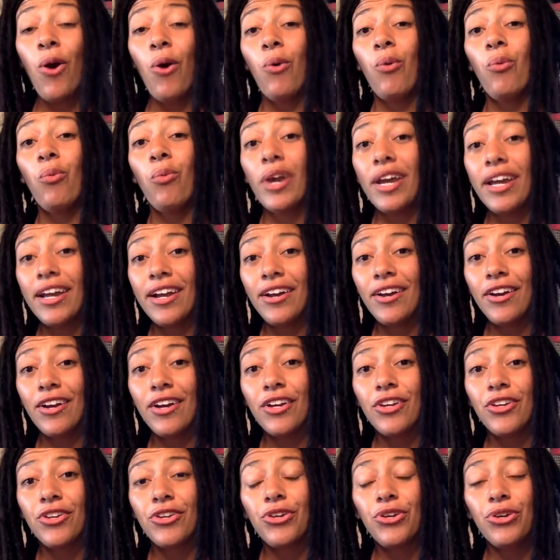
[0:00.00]
where
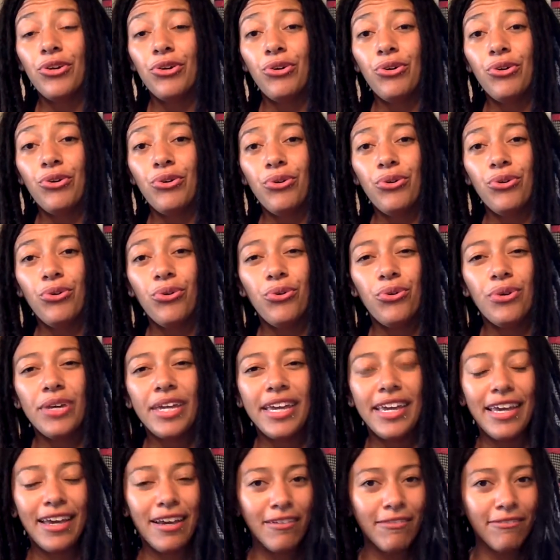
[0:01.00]
you
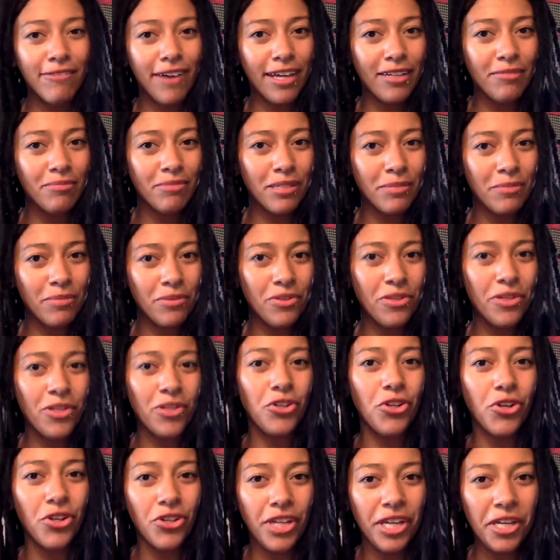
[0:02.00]
can't find people that
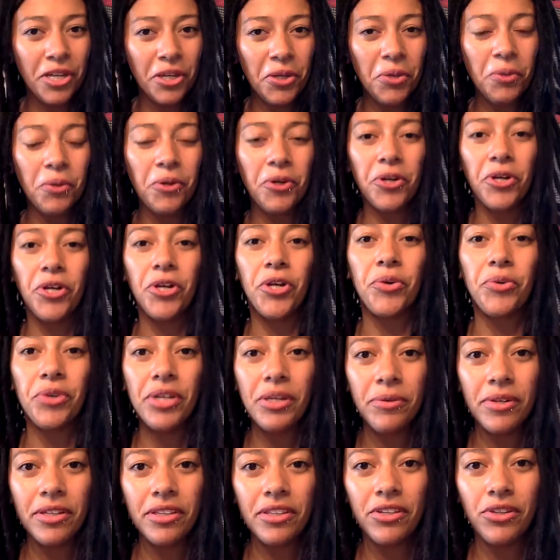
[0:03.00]
look like you or agree
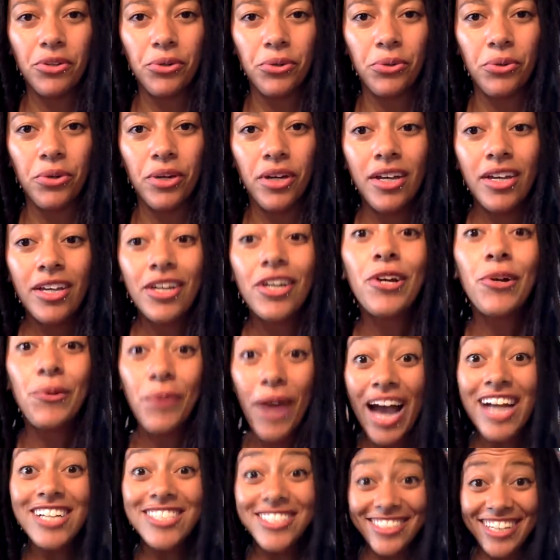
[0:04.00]
with you,
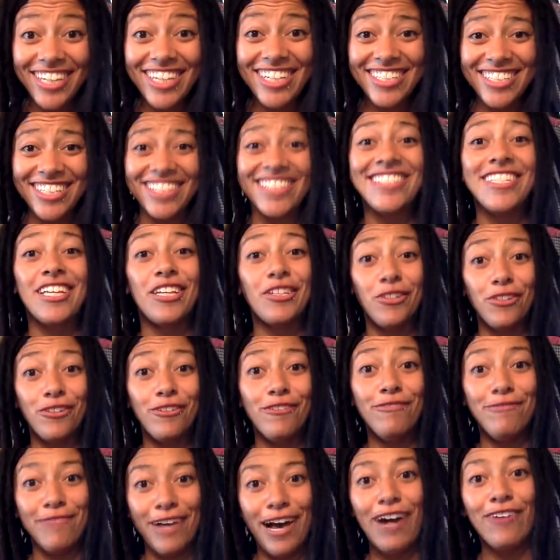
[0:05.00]
congratulations,
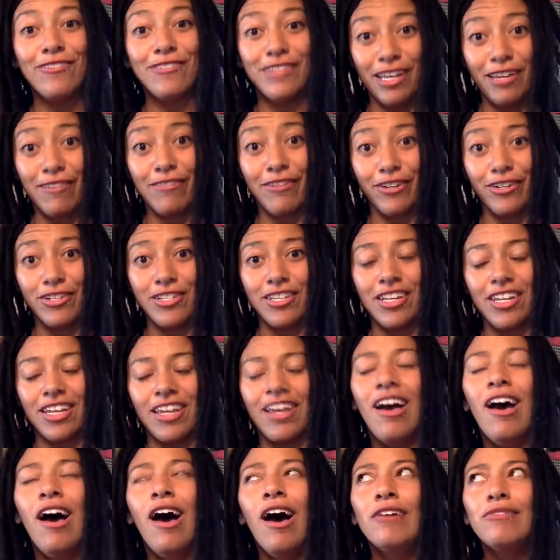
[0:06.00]
you found diversity.
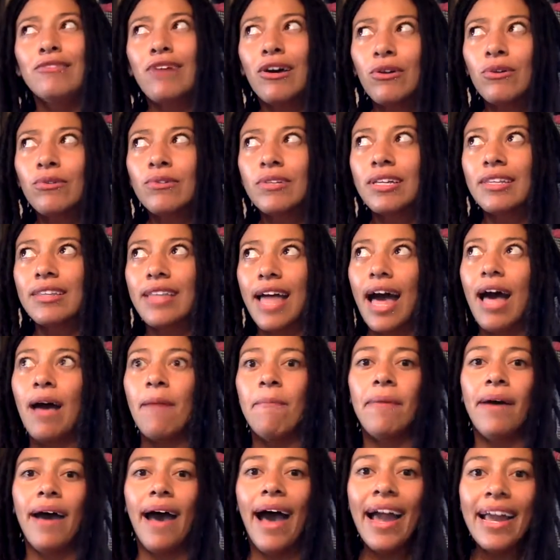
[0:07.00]
Not only that,
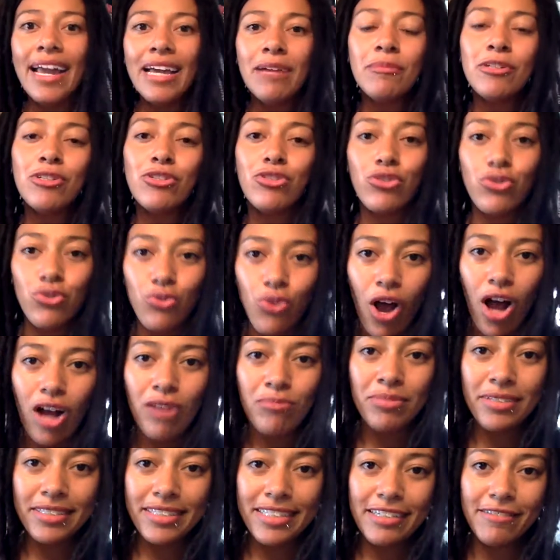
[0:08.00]
but I am a strong
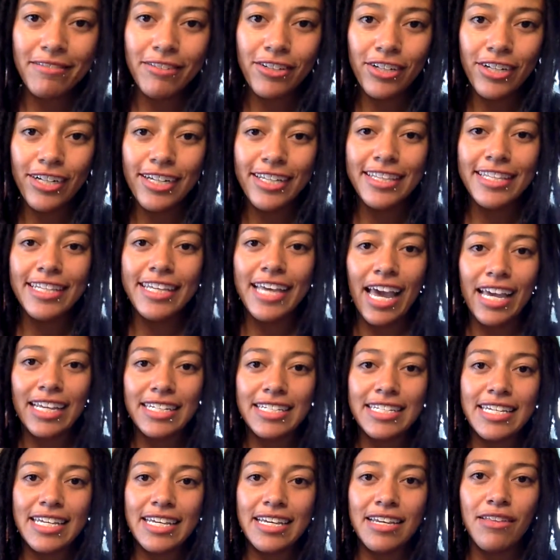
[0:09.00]
believer in the
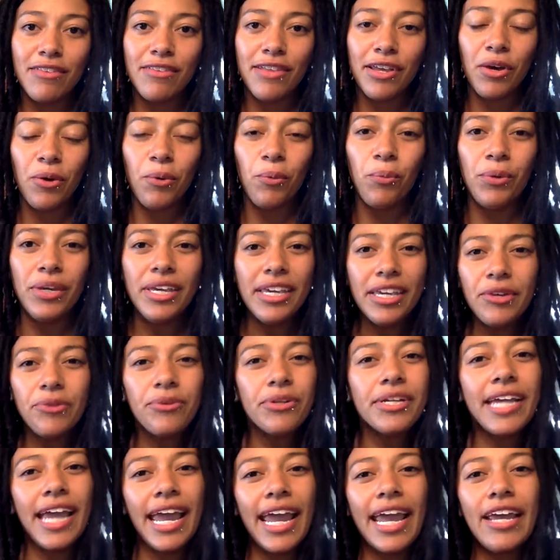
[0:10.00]
idea that we
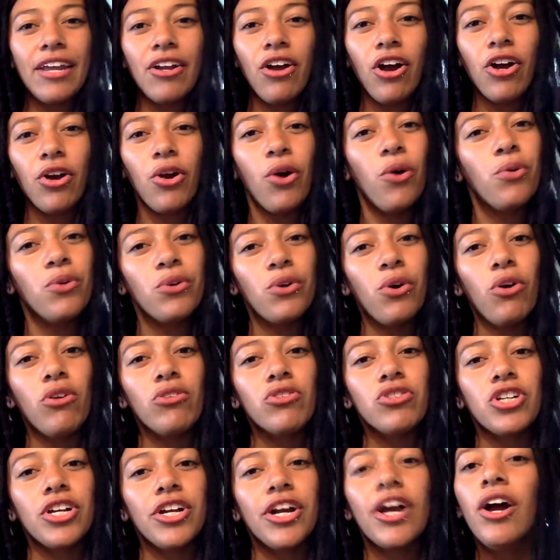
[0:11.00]
create our own
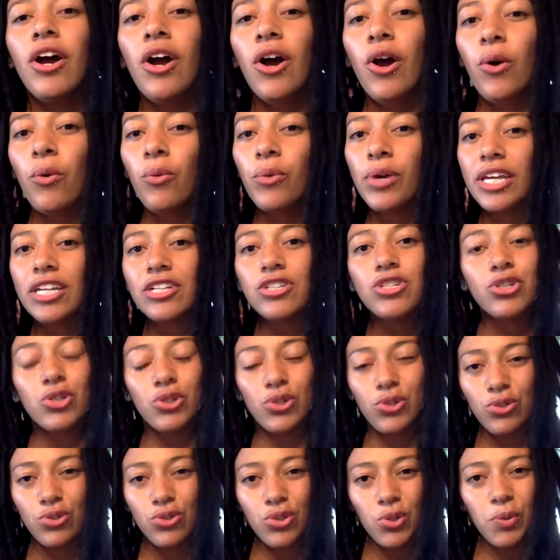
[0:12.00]
culture. We
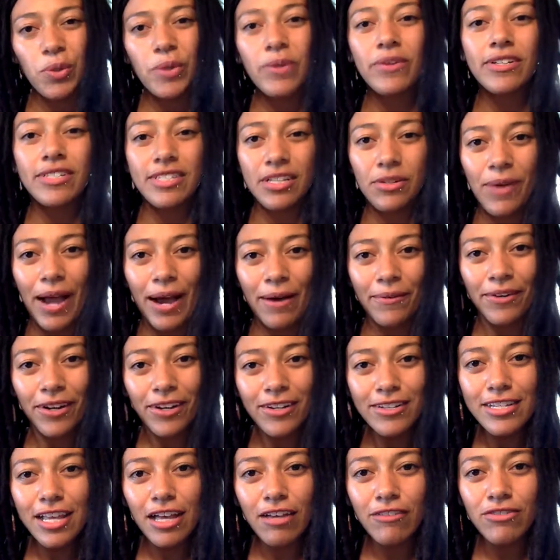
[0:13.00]
choose who we surround
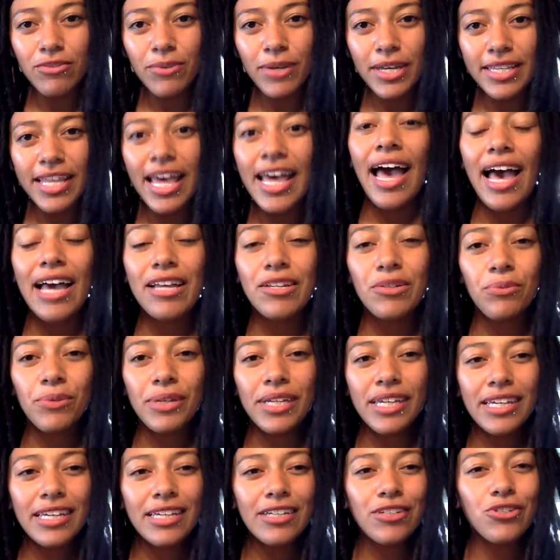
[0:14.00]
ourselves with, and
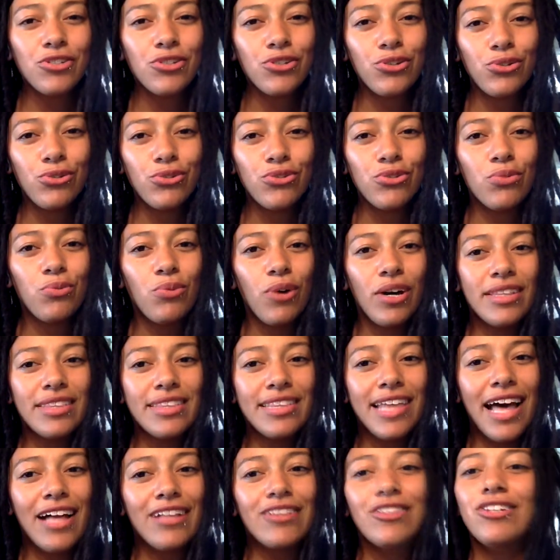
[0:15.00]
we choose what
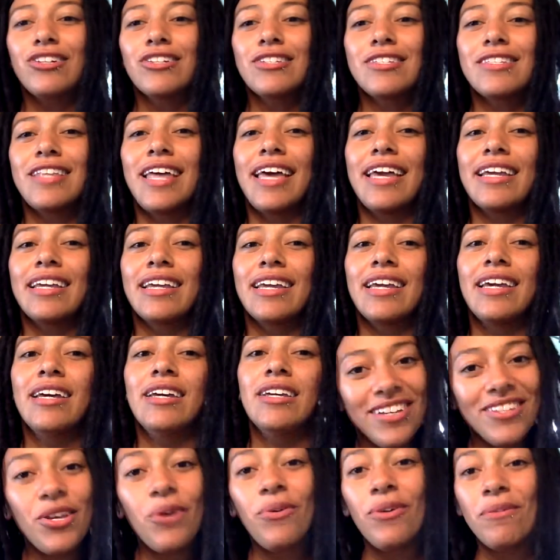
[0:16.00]
that looks like.
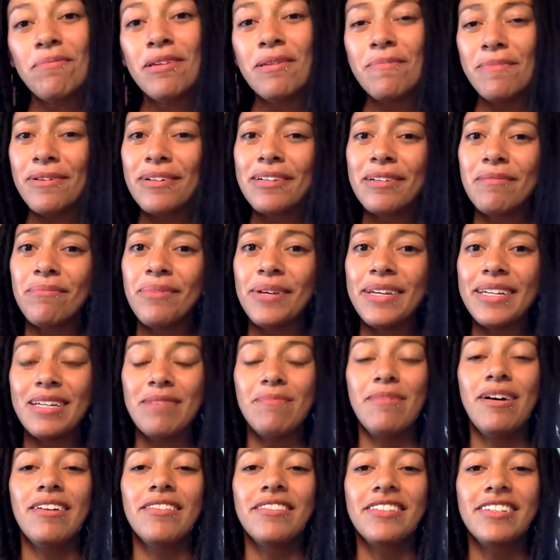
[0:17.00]
So when people complain
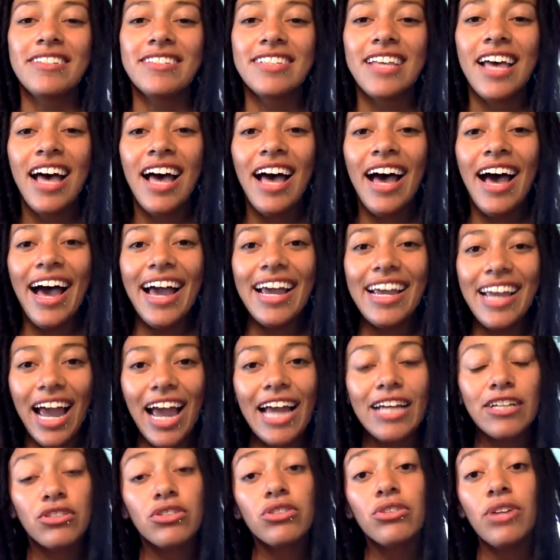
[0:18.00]
about this, I,
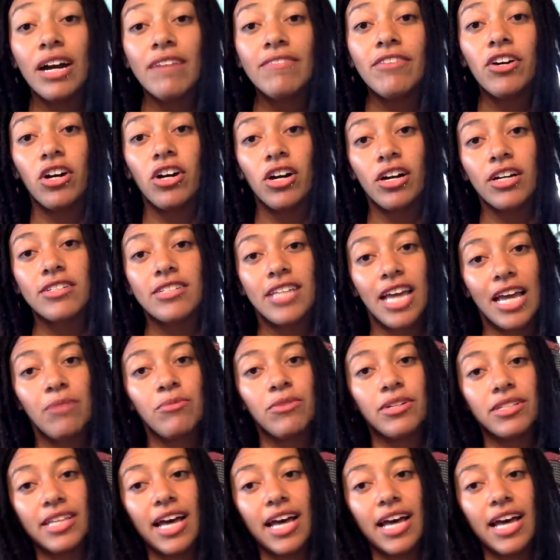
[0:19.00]
I do have a hard time with